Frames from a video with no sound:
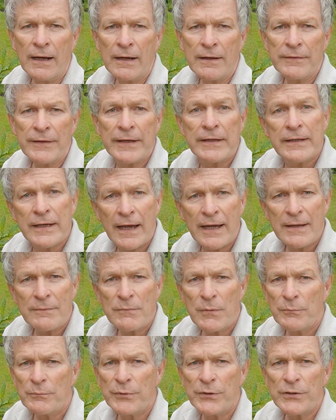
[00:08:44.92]
They came
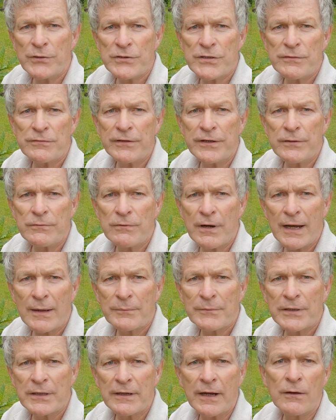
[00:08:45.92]
beautifully
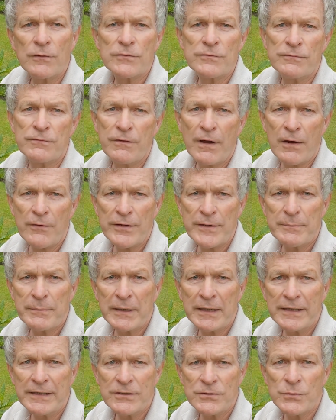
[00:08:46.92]
wrapped and I was very
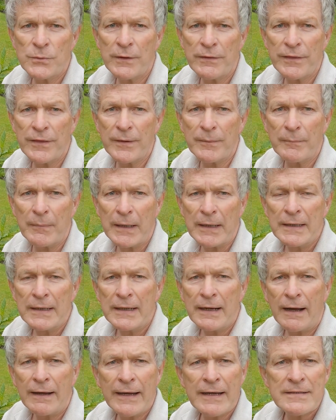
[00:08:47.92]
pleased with them.
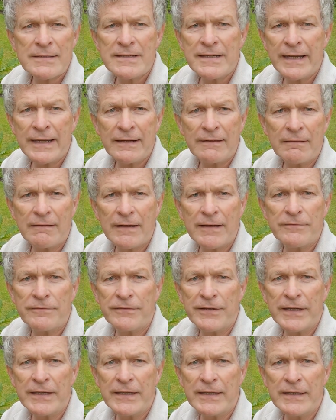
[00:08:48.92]
I asked Neil if
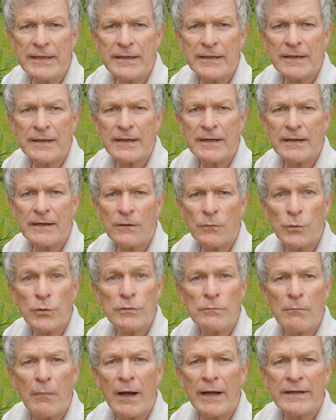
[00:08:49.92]
he
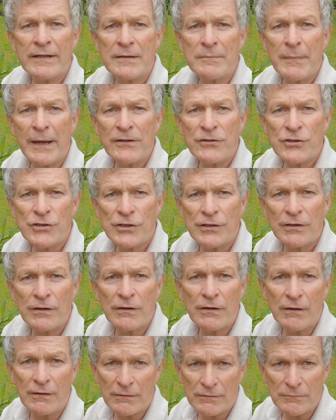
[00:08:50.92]
wouldn't mind a mention
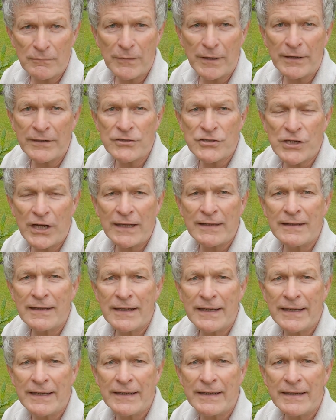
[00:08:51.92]
on my channel
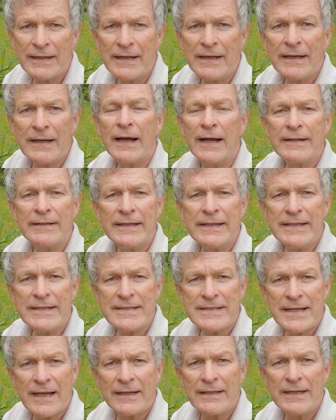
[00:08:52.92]
here, and he
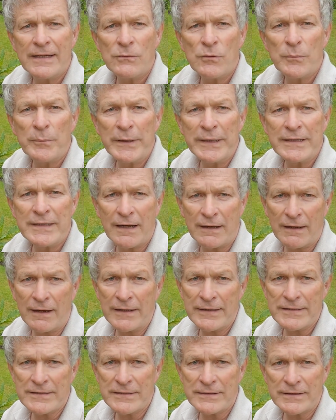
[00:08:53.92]
said he would be
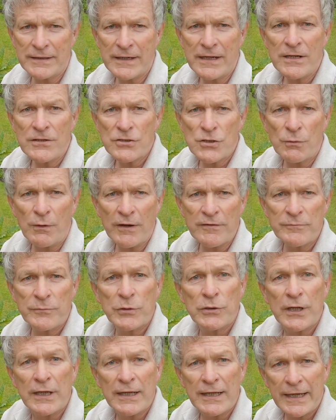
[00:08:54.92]
delighted. So I've
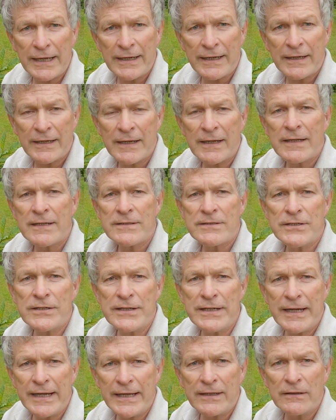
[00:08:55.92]
put a link to
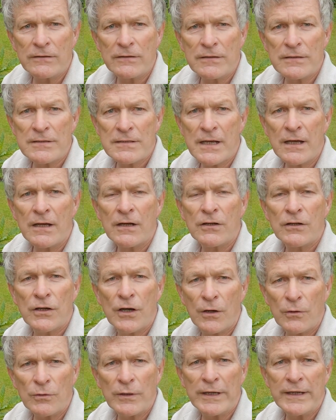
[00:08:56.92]
Neil's
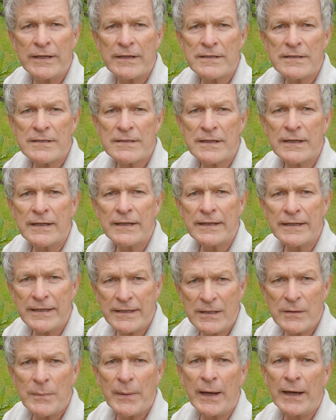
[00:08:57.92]
Coleus
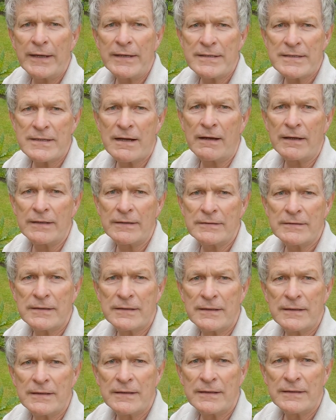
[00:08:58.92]
eBay site
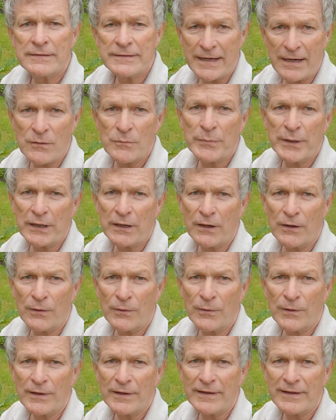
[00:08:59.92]
down
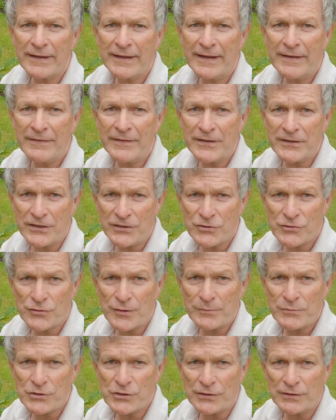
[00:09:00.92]
below in the
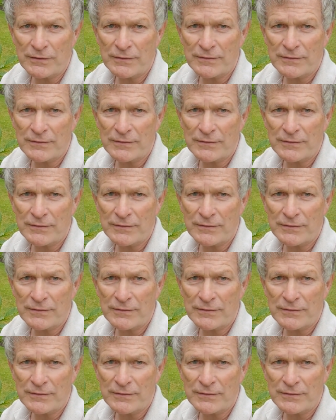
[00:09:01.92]
description.